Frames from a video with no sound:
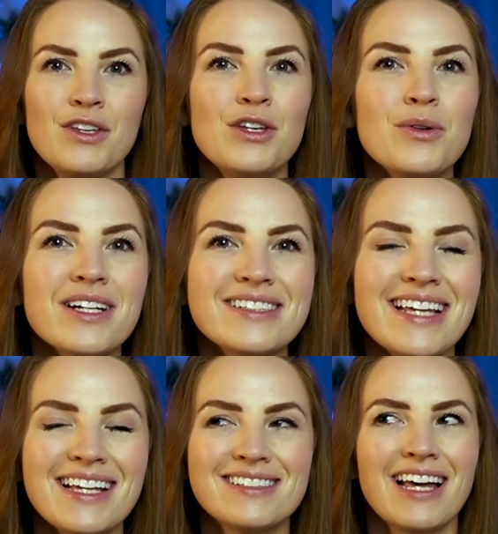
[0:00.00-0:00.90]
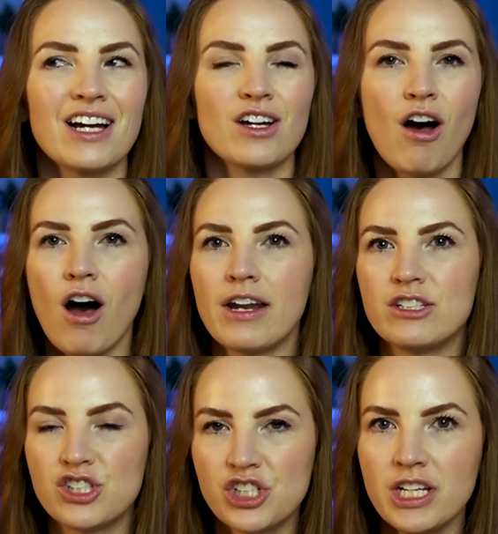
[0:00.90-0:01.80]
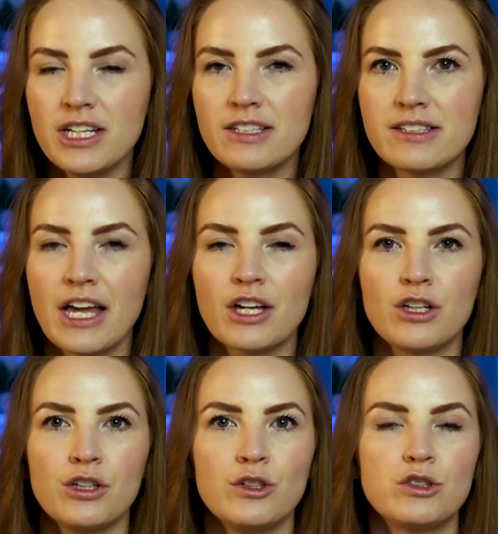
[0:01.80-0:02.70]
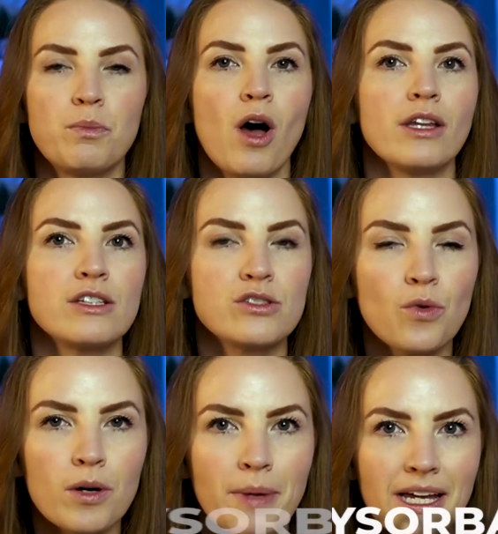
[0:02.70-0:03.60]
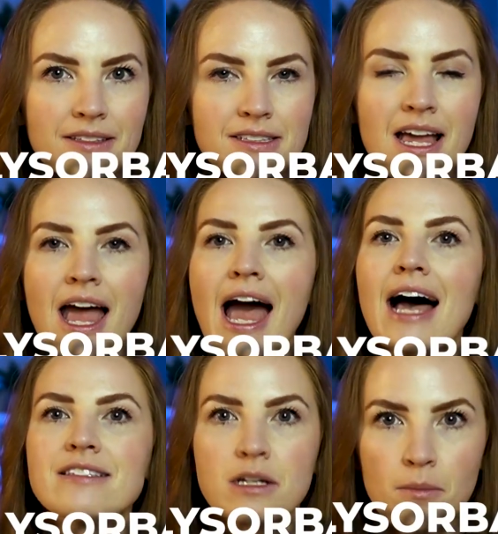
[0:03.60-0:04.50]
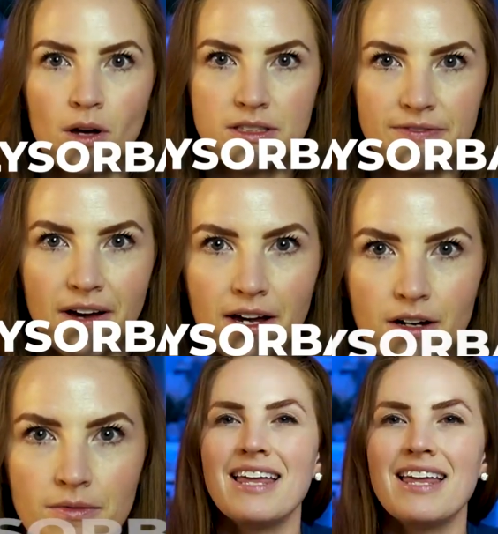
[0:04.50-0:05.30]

YUKA says that cottage cheese includes polysorbates as an emulsifier.